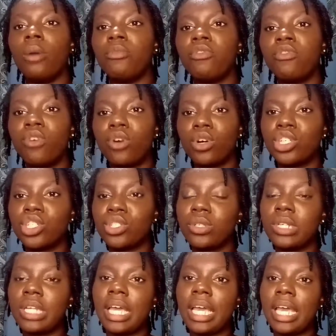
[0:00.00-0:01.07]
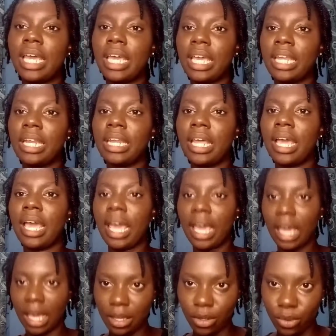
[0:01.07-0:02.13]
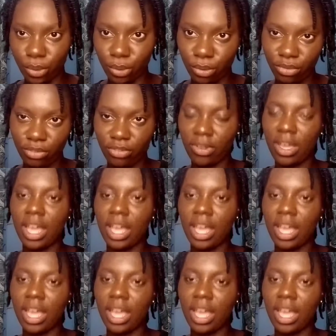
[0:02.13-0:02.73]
function in hair growth